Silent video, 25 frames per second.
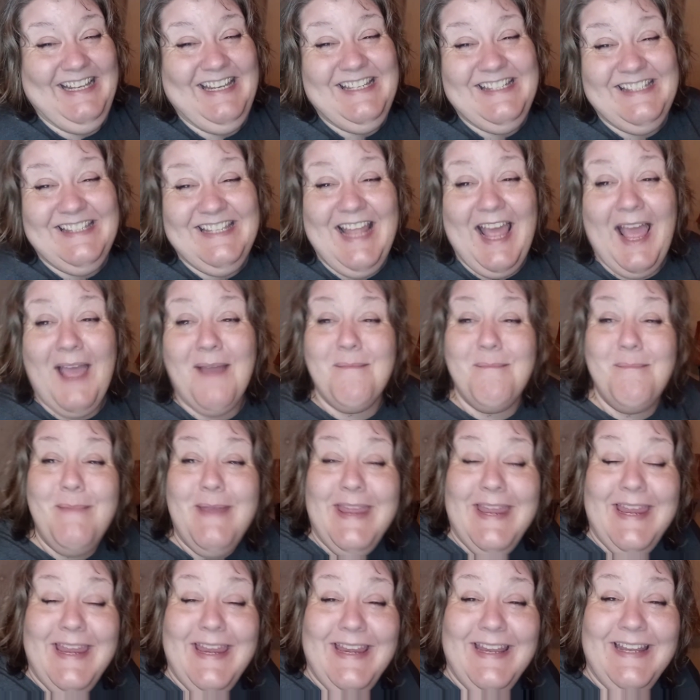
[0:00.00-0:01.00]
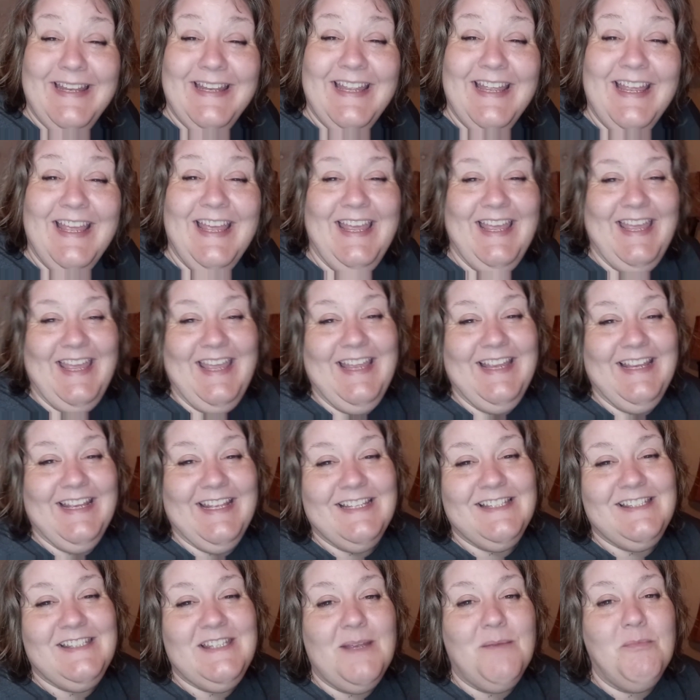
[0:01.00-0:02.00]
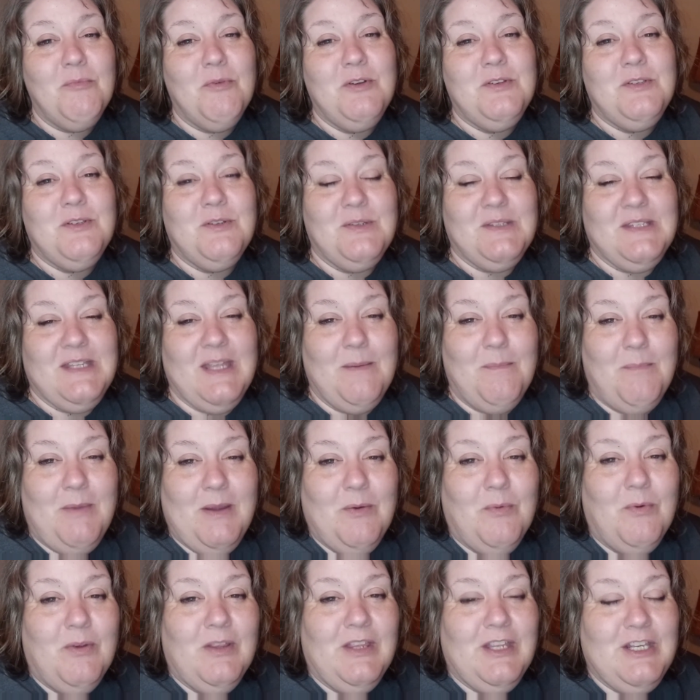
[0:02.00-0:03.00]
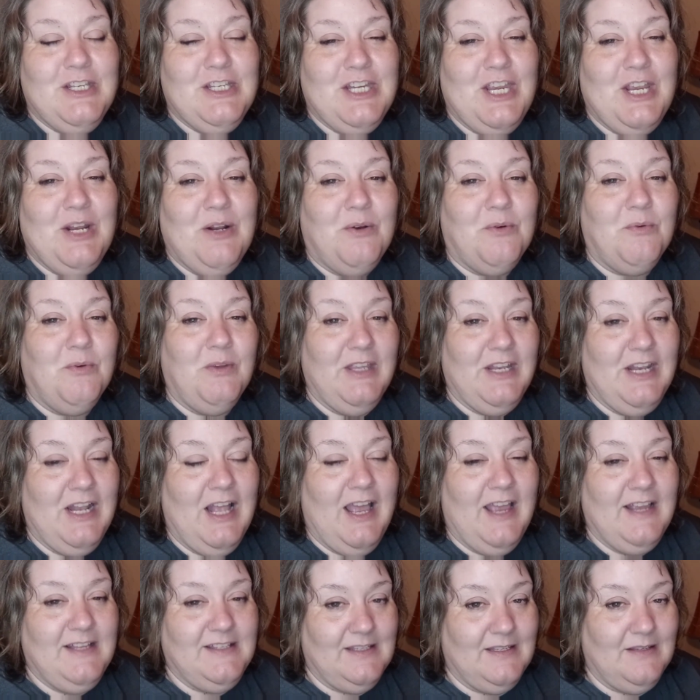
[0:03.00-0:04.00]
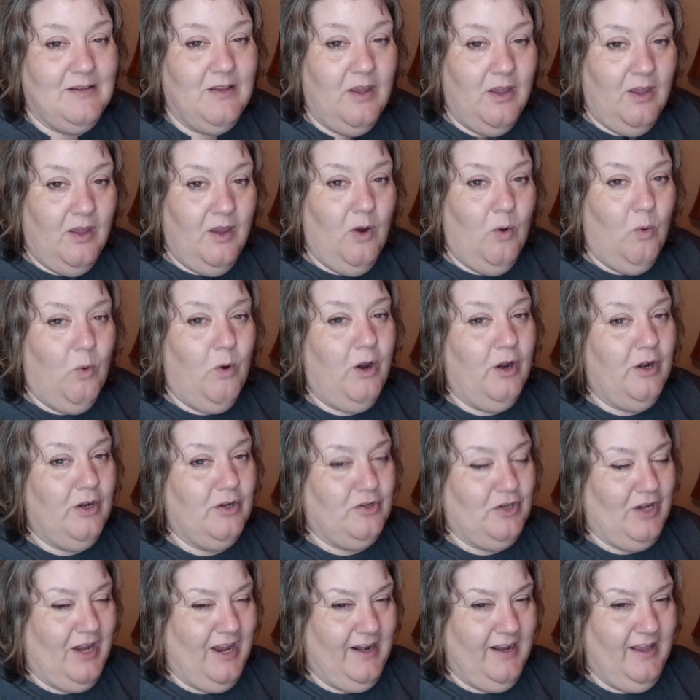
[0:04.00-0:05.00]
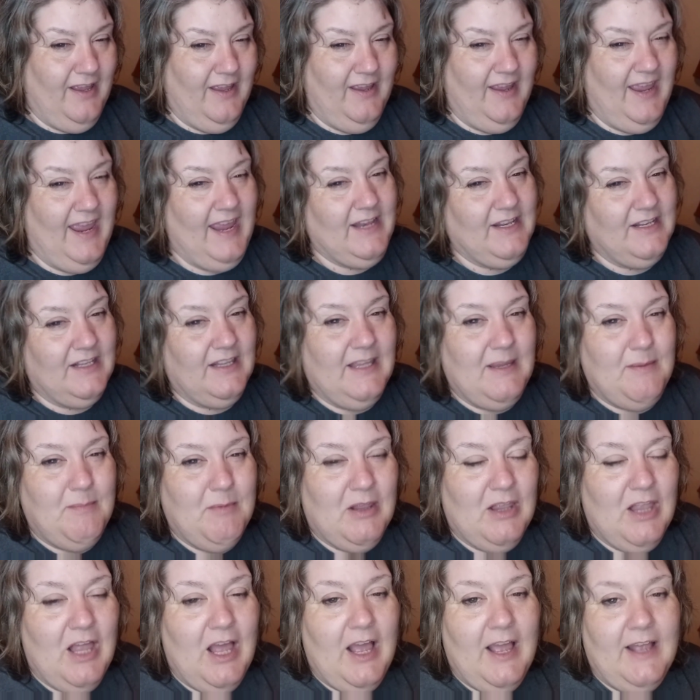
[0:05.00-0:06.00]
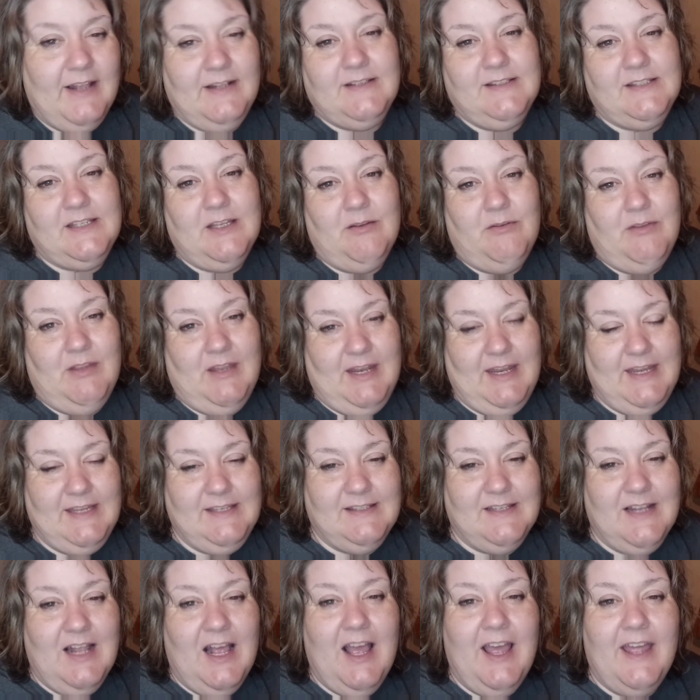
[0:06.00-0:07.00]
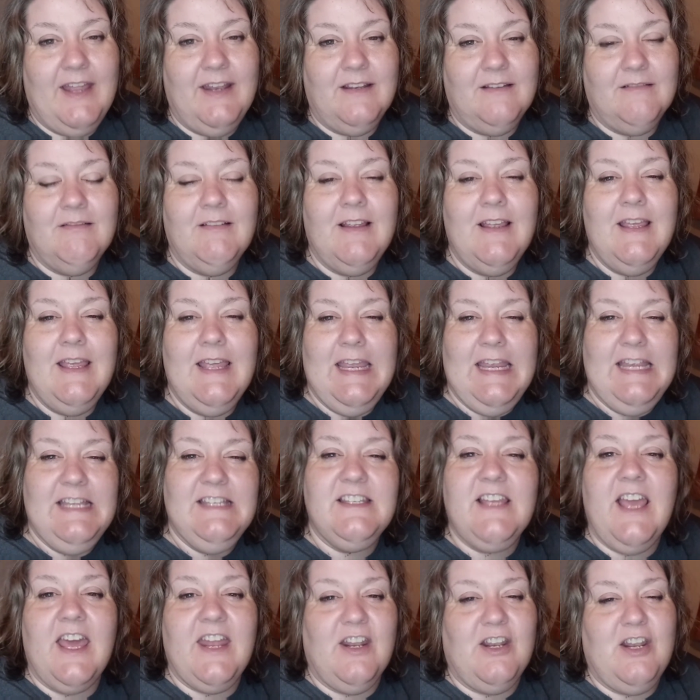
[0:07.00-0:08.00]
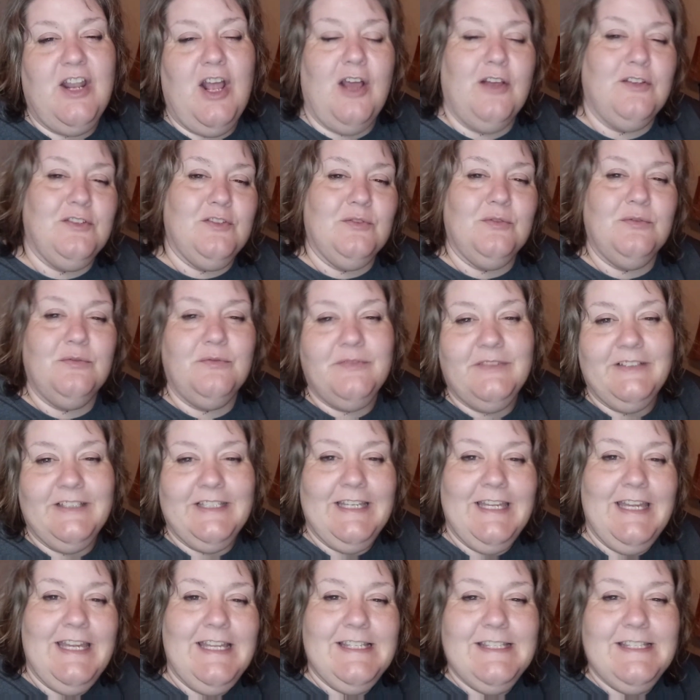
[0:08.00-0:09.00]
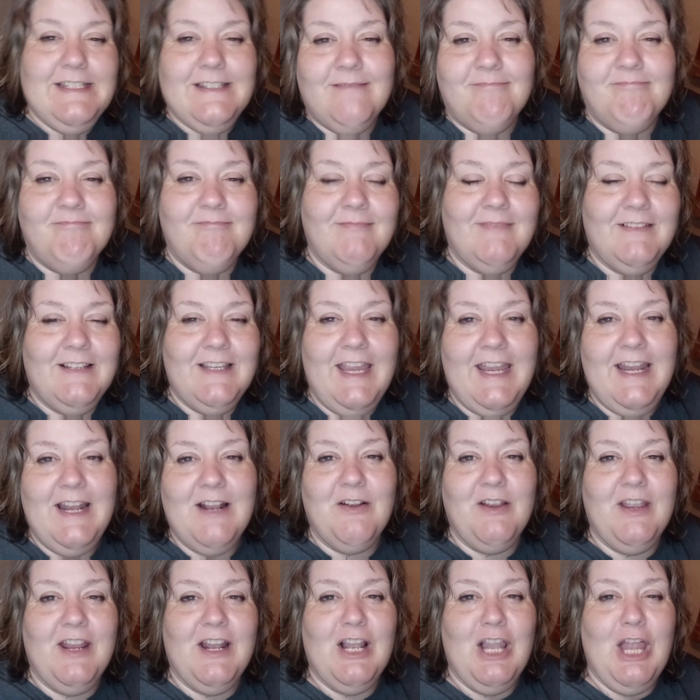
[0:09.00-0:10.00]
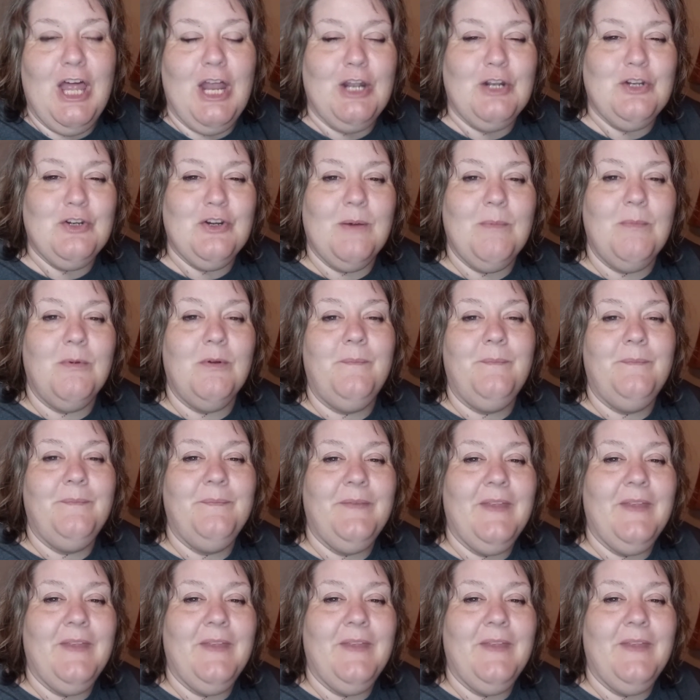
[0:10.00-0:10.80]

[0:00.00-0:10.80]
he's not mean. Because some roosters can be really gentle and really nice. And we're going to try to handle him a lot so that he's not, he's kind of docile. He's, he don't get a lot of trouble.